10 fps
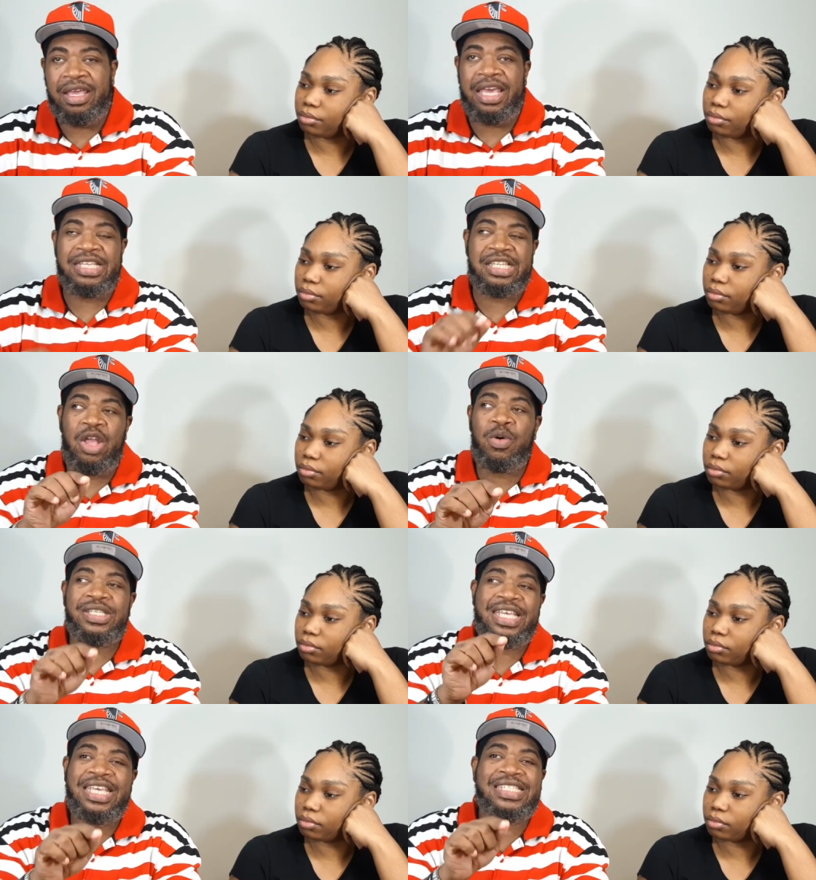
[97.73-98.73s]
Speaker 1: as long
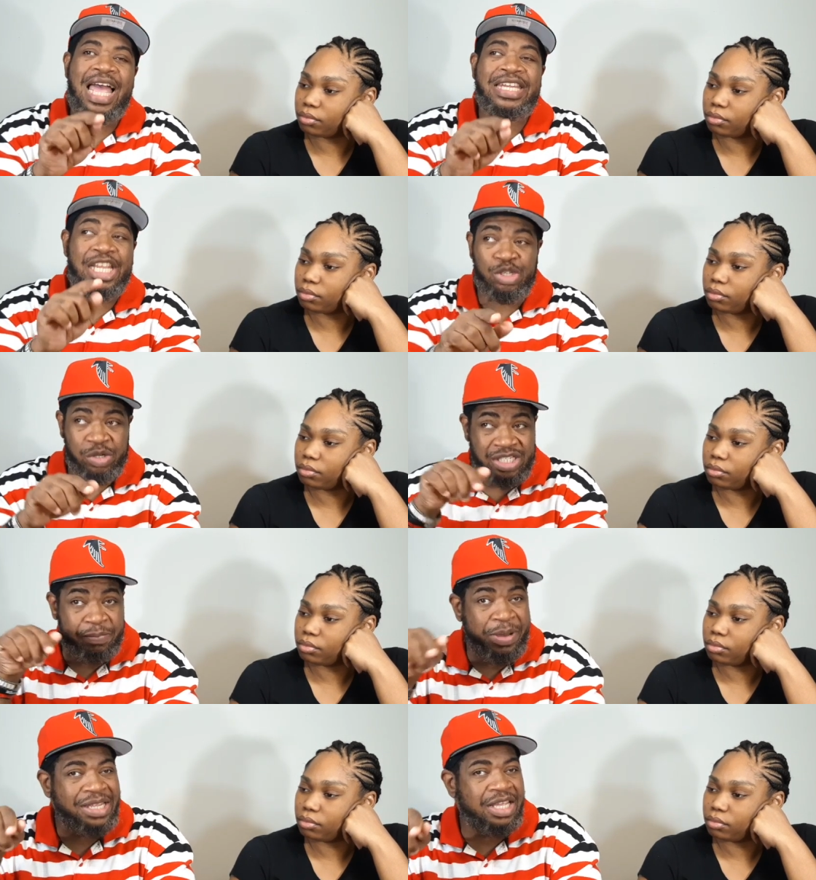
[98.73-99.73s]
as he's not
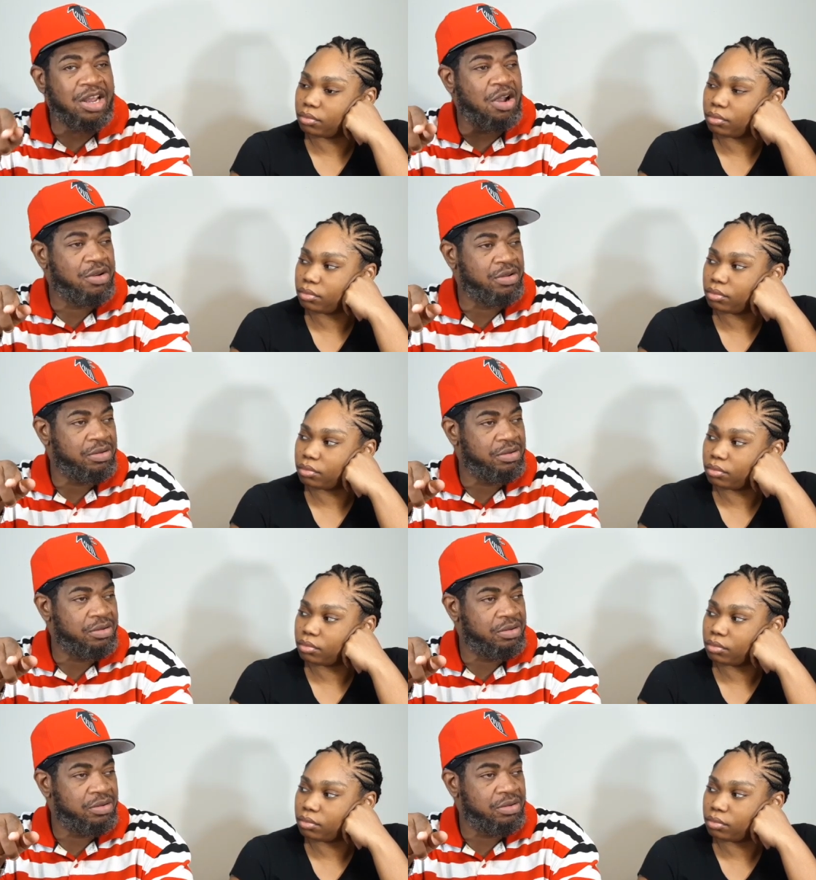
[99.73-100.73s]
disrespecting her,
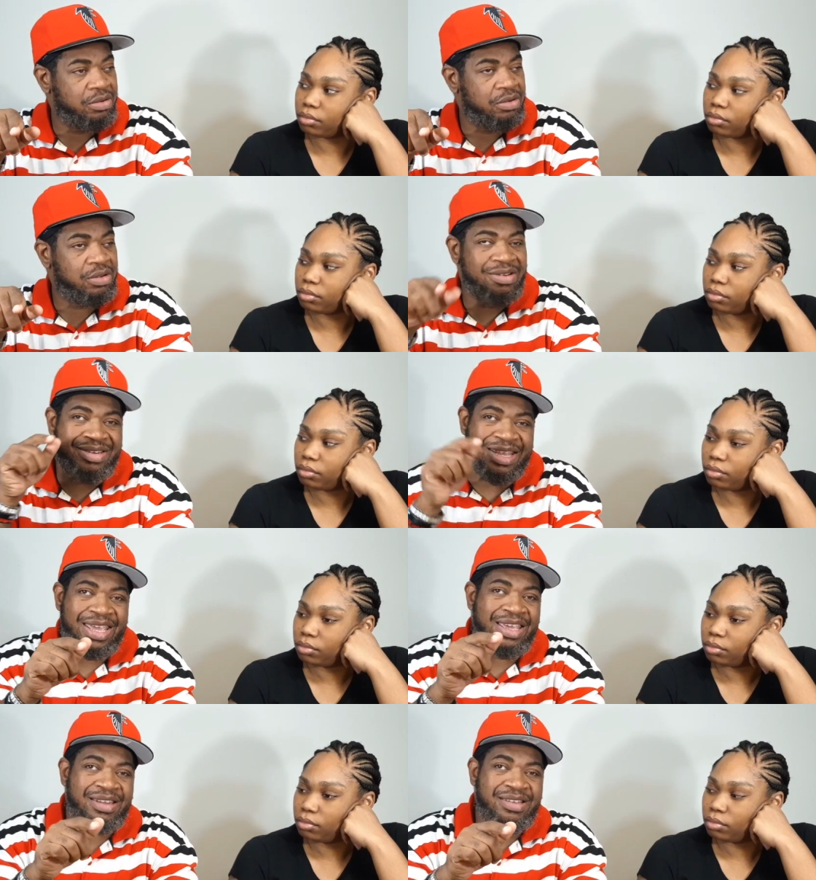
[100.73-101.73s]

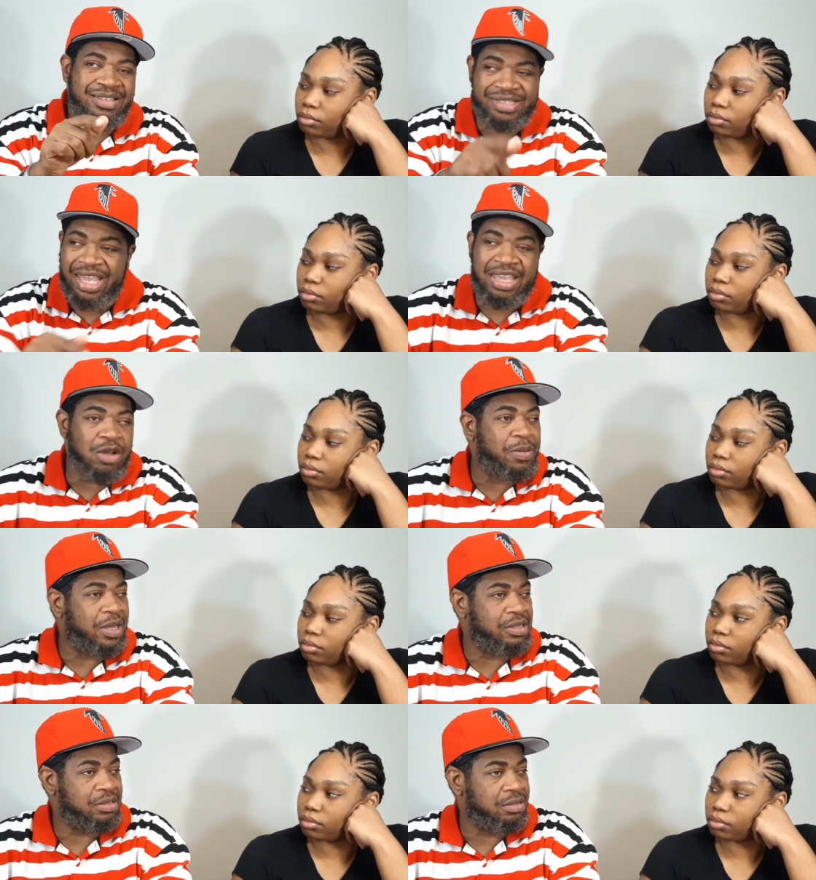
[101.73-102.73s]
then stay in your
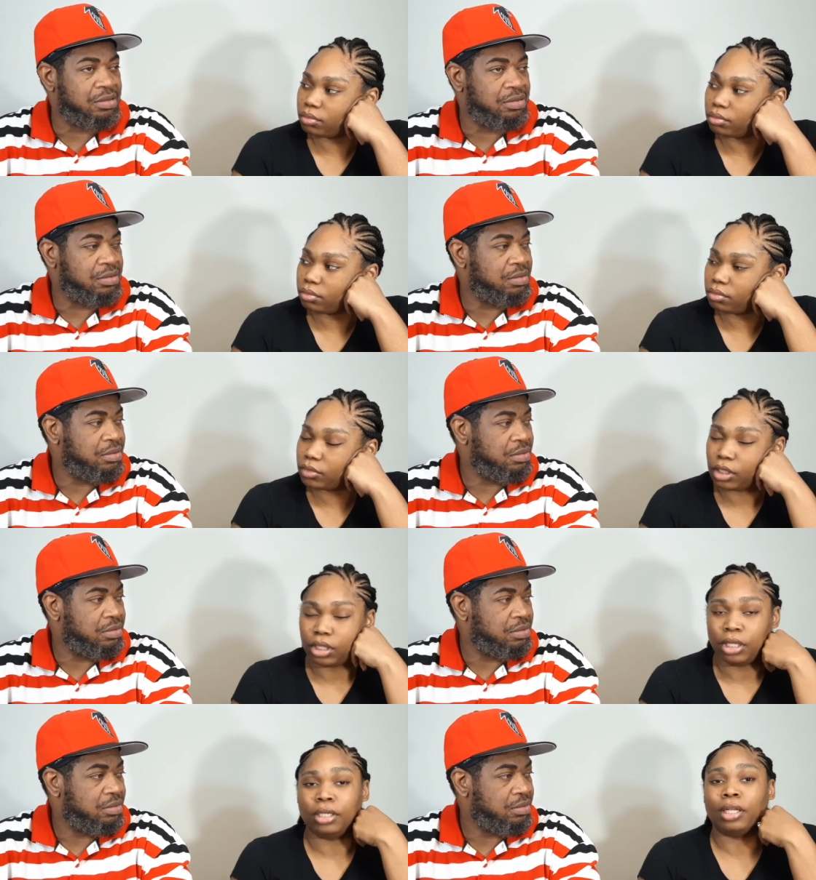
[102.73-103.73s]
place.
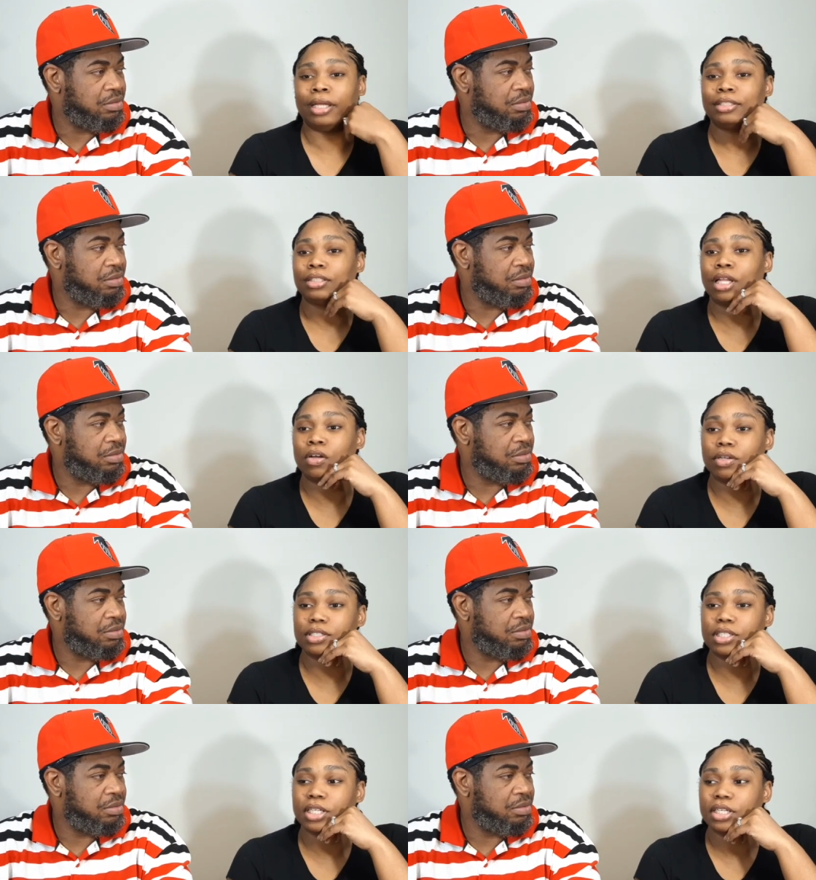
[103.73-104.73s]
Speaker 2: And as long
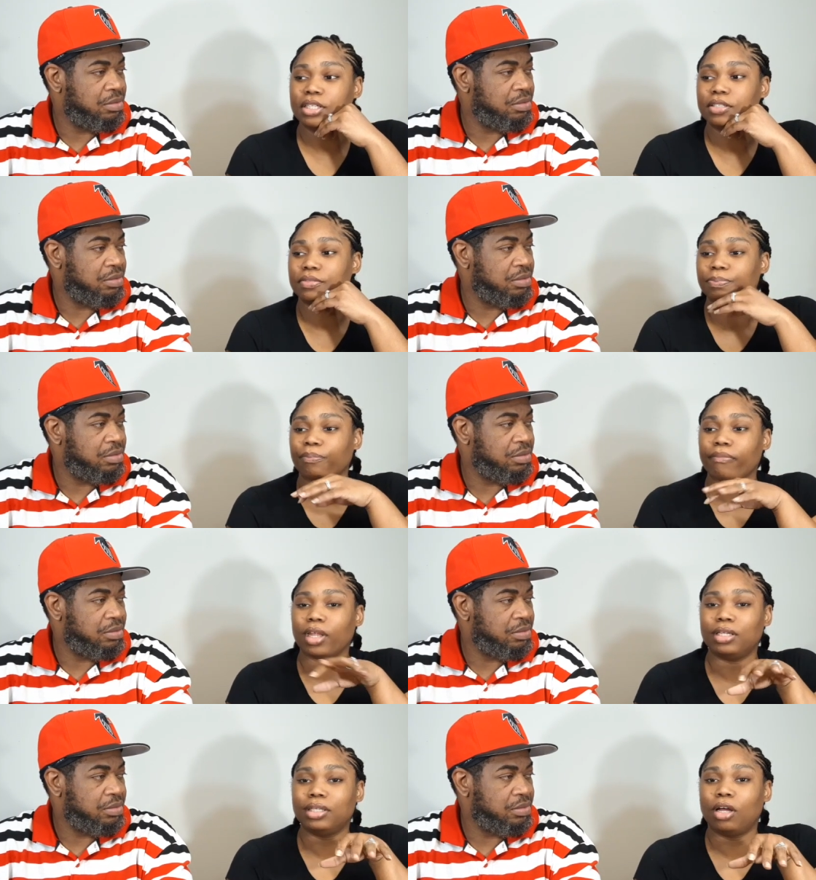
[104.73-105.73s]
as
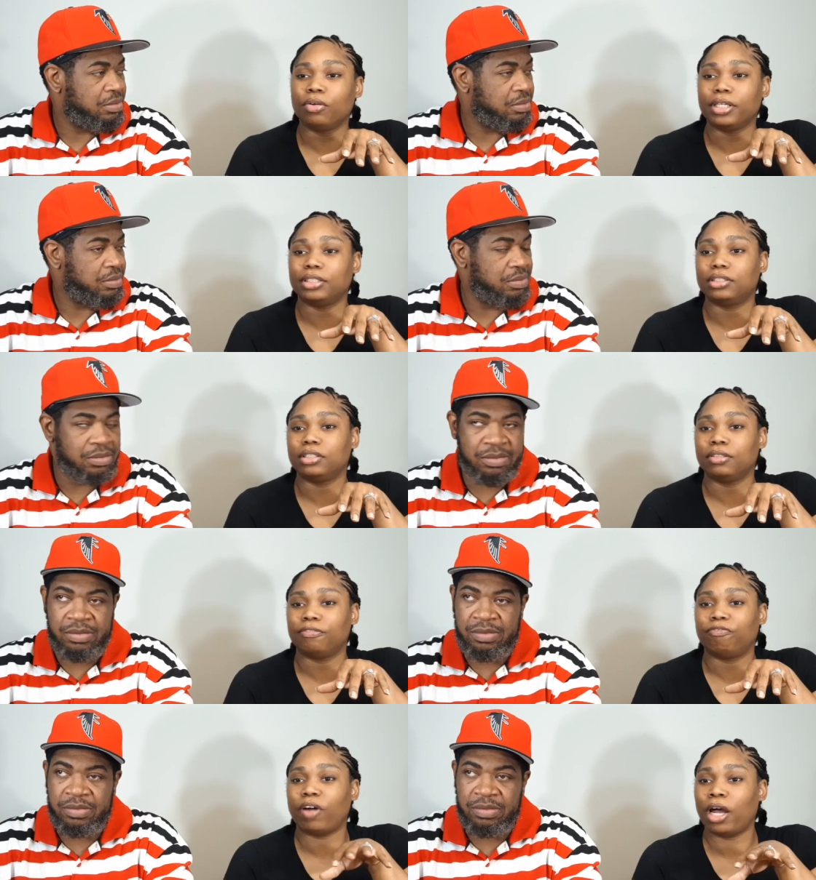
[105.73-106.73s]
the
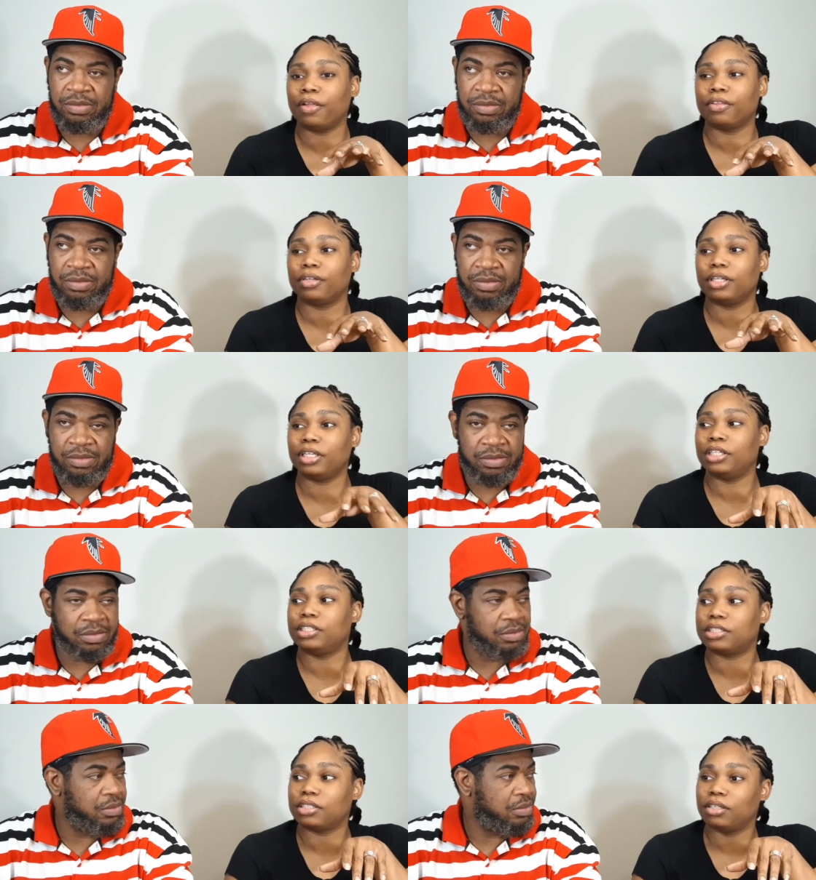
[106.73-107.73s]
father
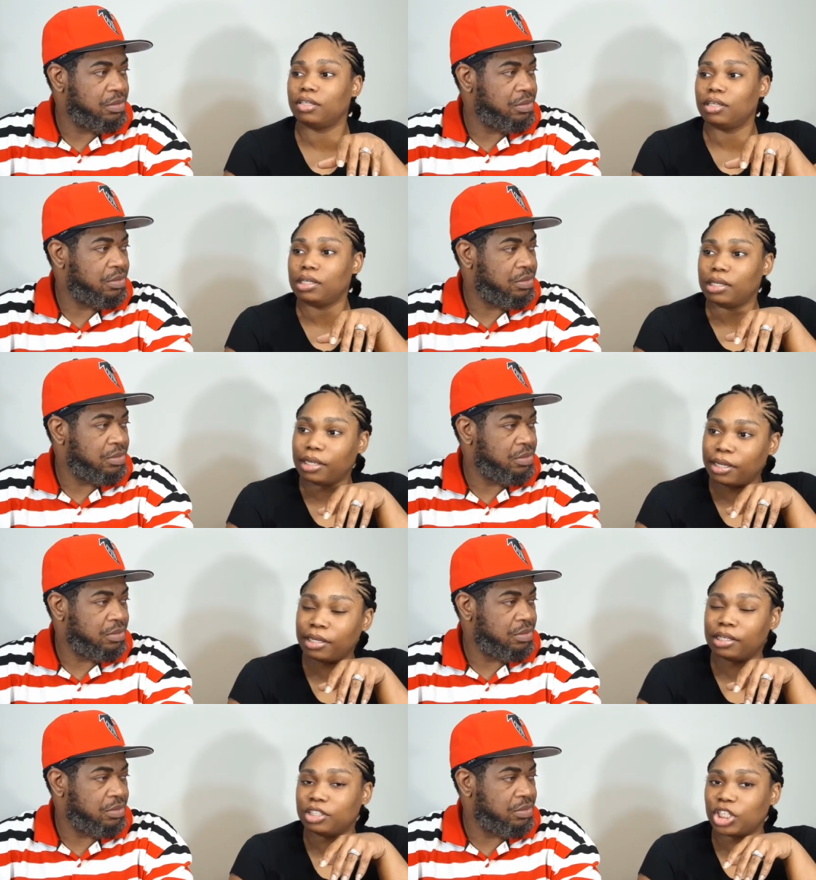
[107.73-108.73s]
is
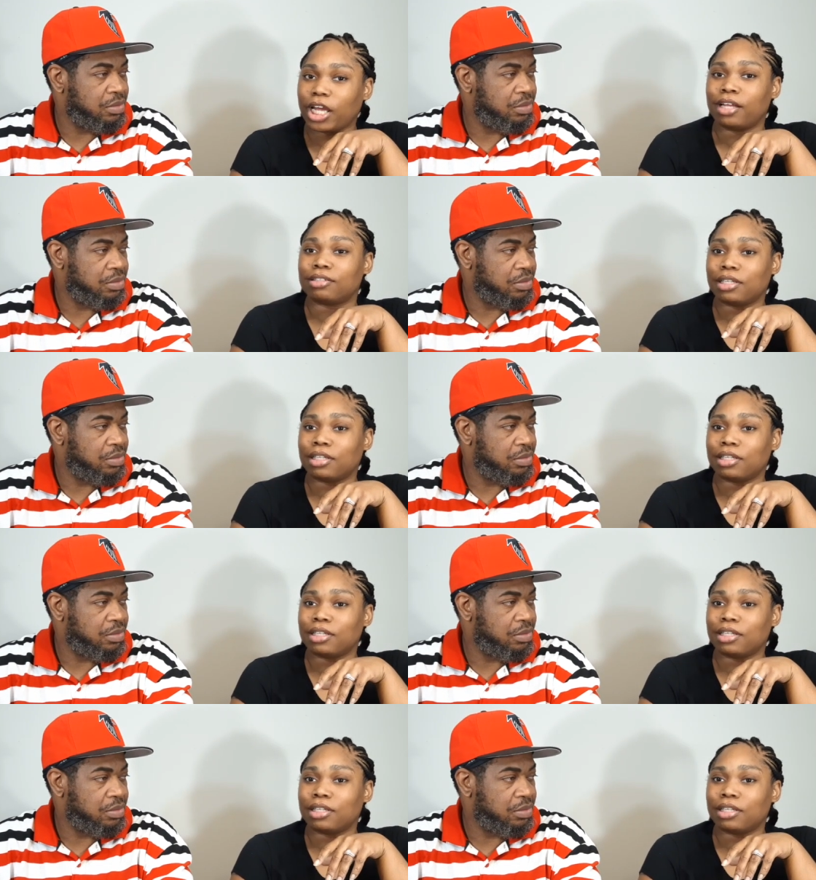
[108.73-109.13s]
in the child's